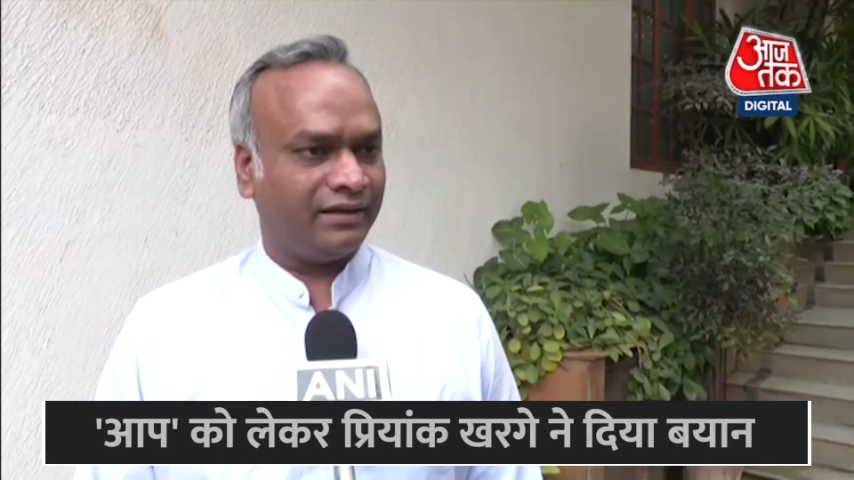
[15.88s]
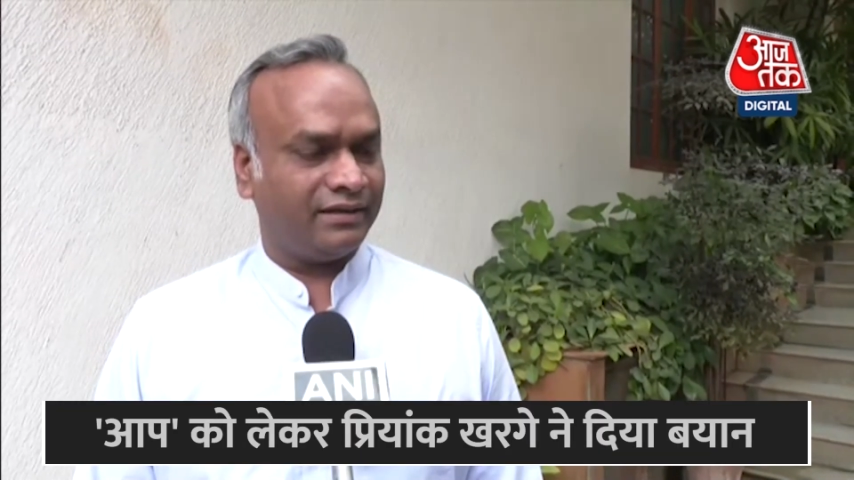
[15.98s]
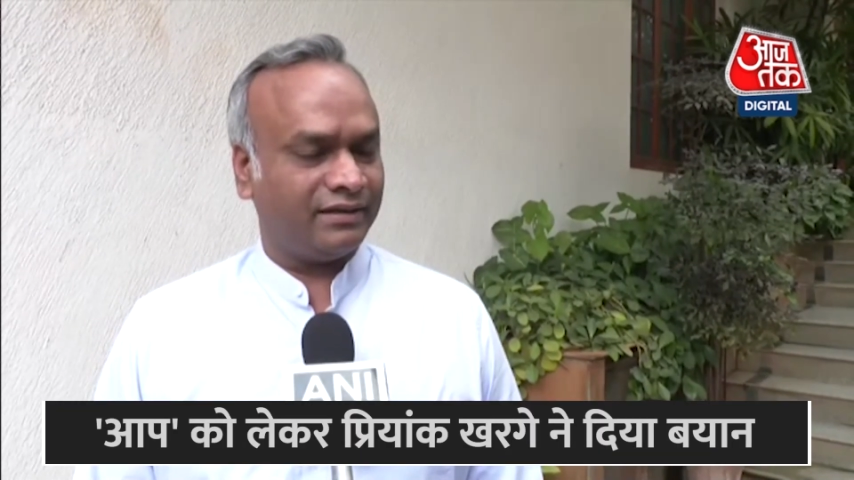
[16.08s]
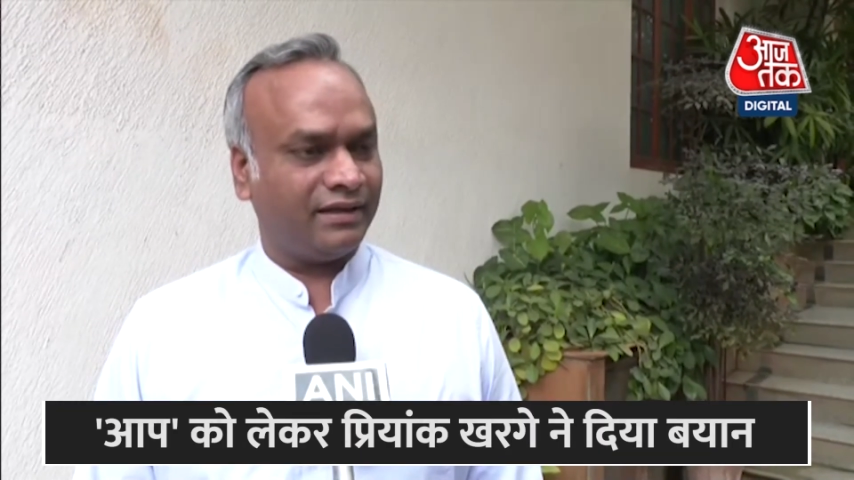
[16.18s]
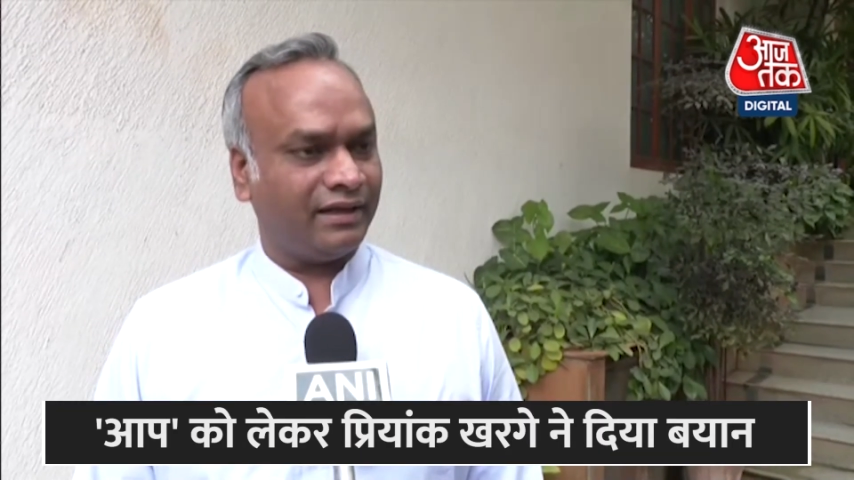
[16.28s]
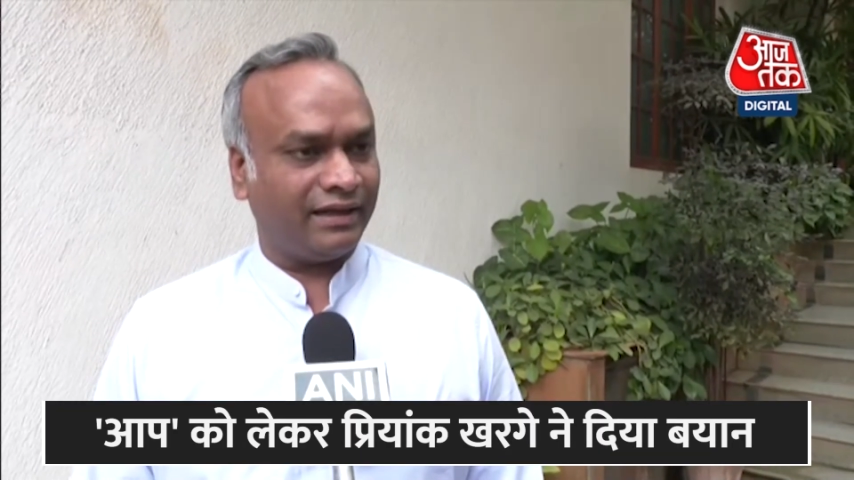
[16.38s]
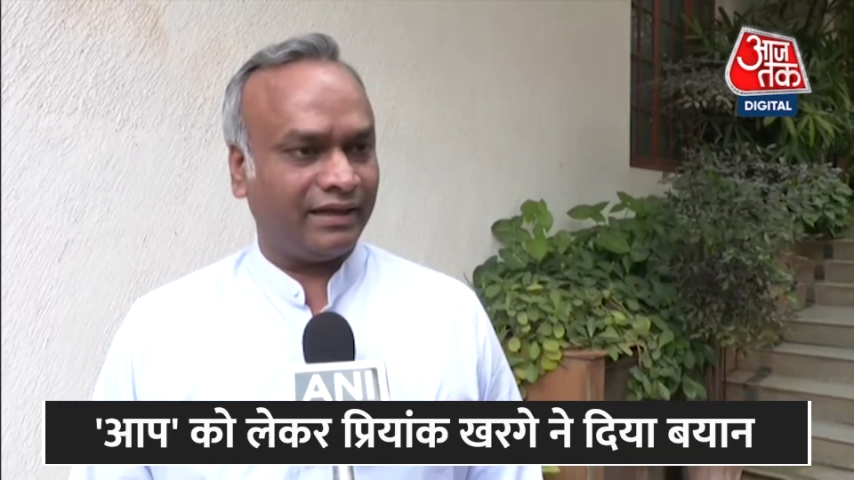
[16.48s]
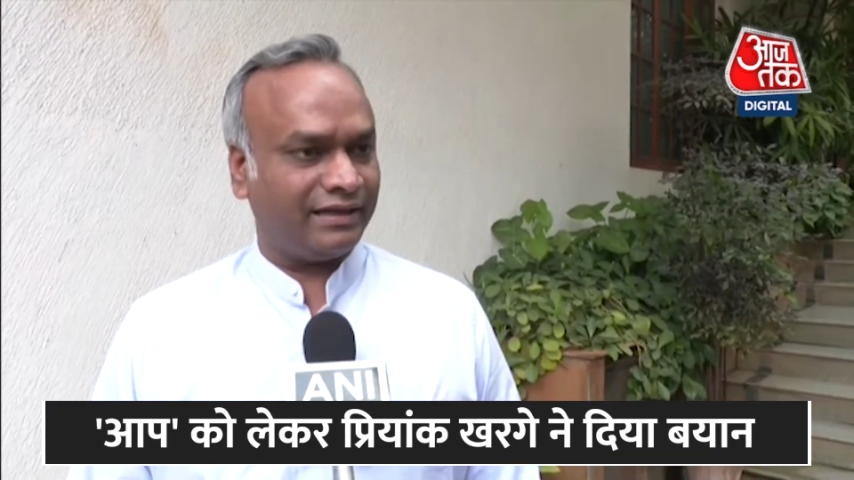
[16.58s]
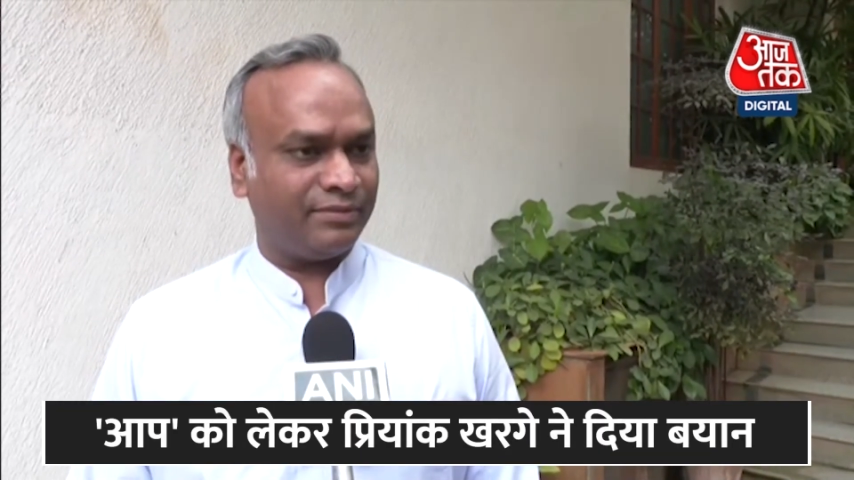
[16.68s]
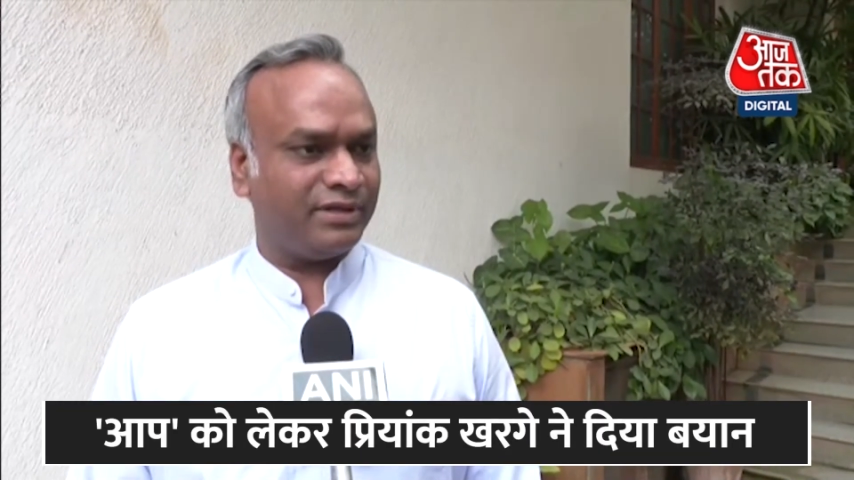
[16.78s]

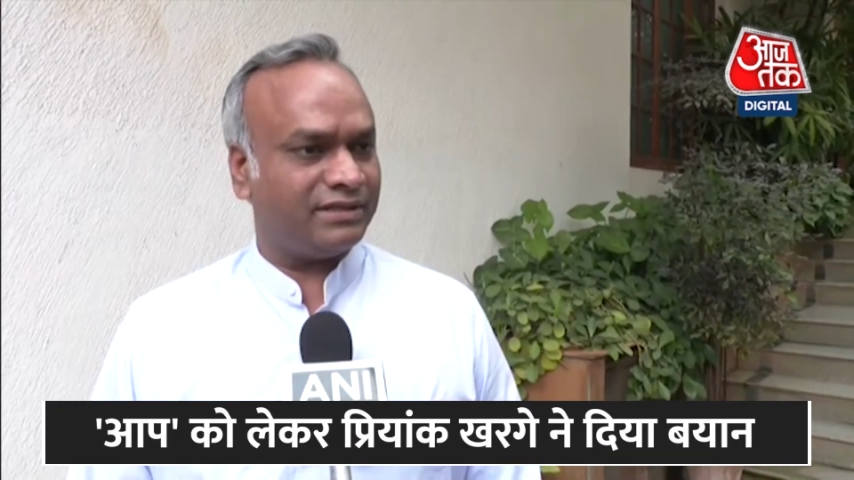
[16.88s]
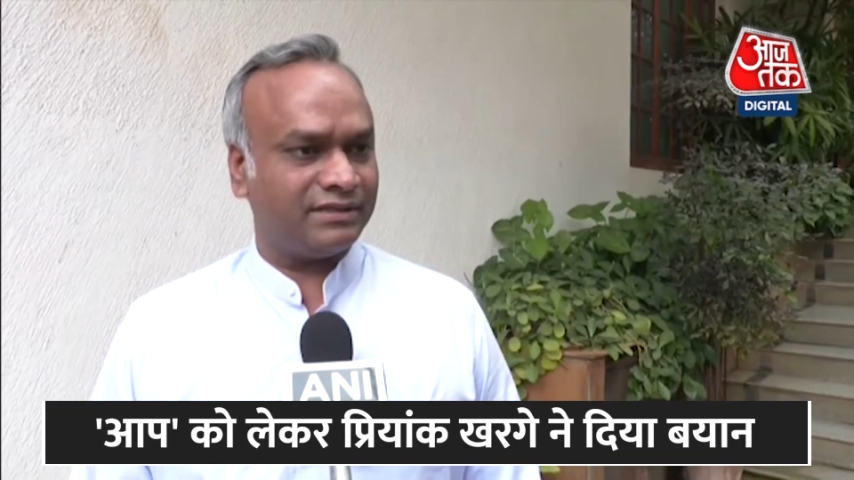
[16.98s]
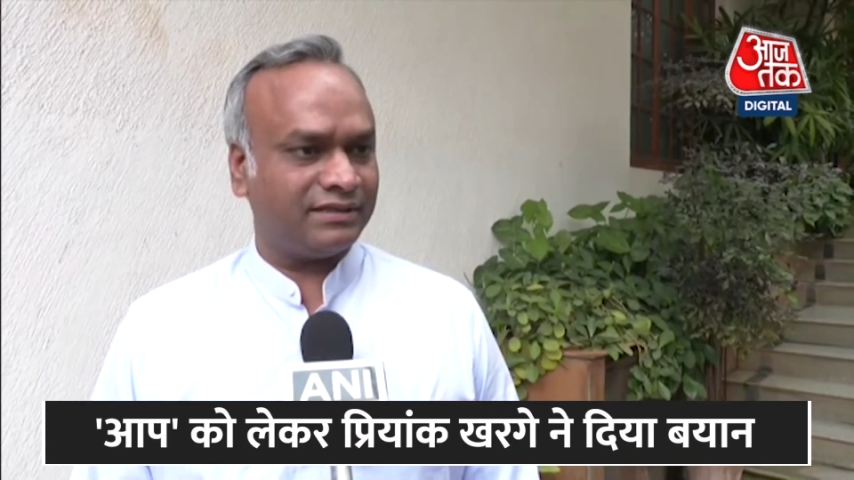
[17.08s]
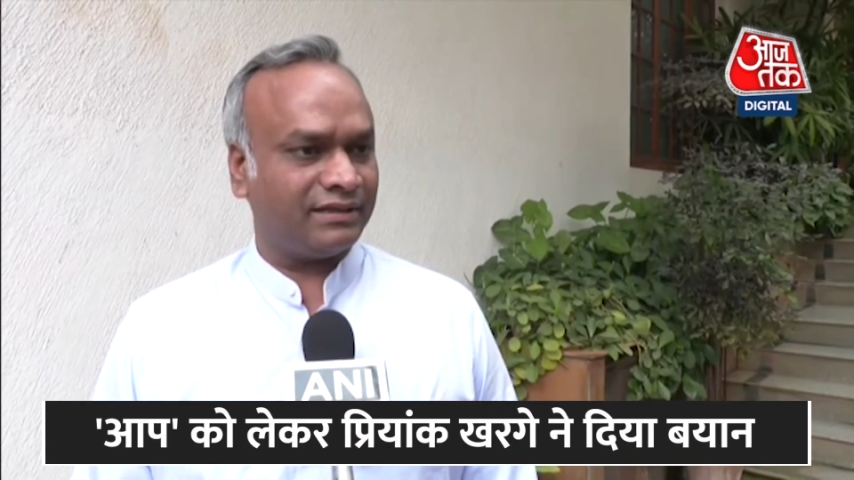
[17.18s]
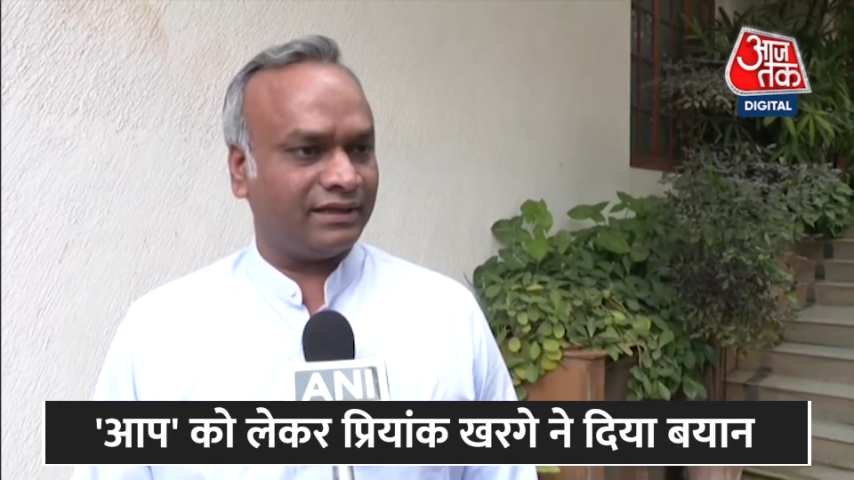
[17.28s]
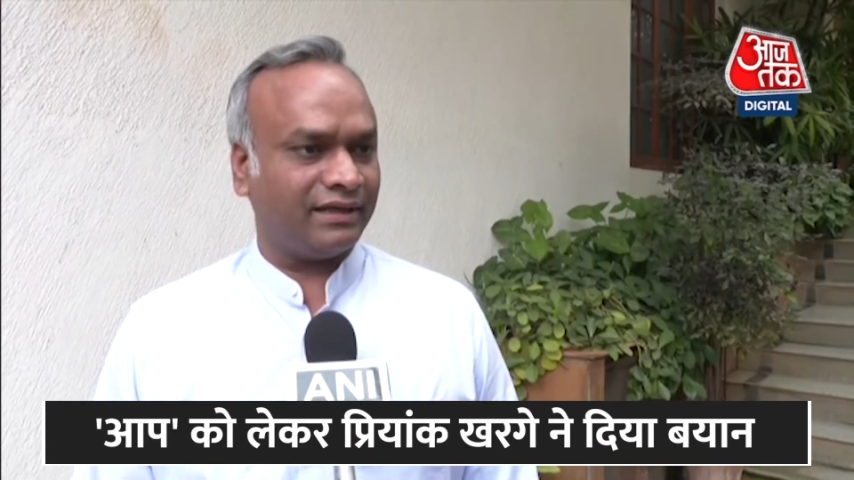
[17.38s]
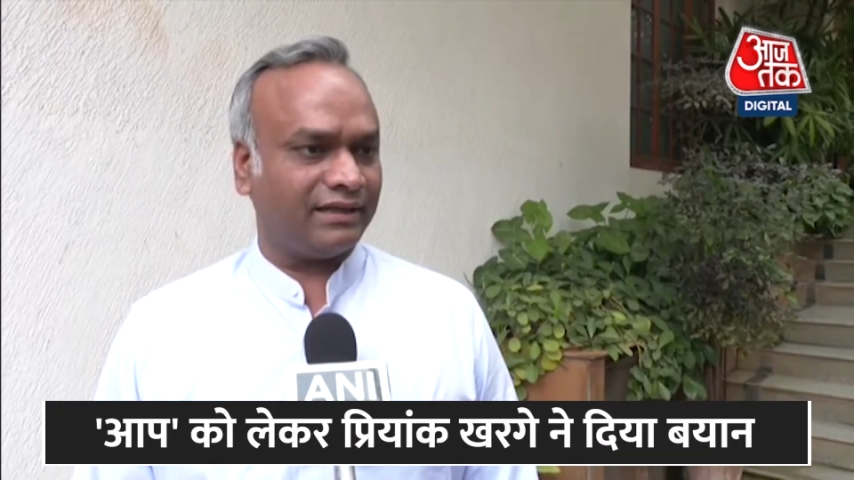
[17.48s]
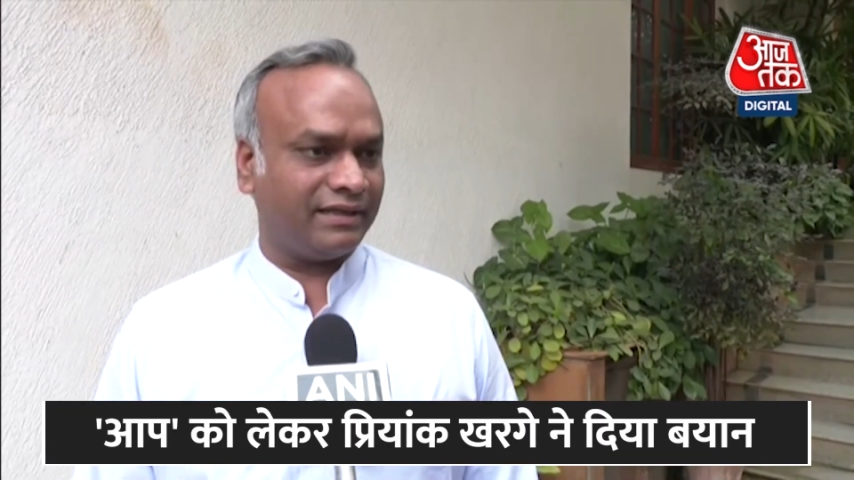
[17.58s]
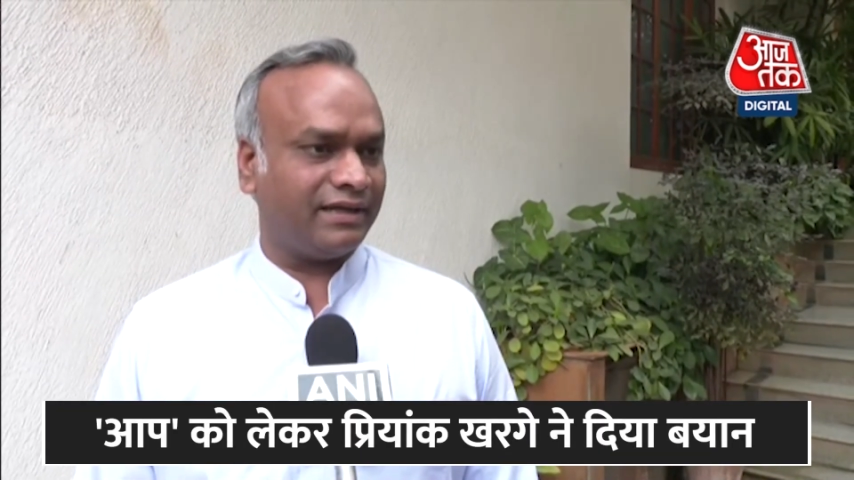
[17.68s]
that means uh,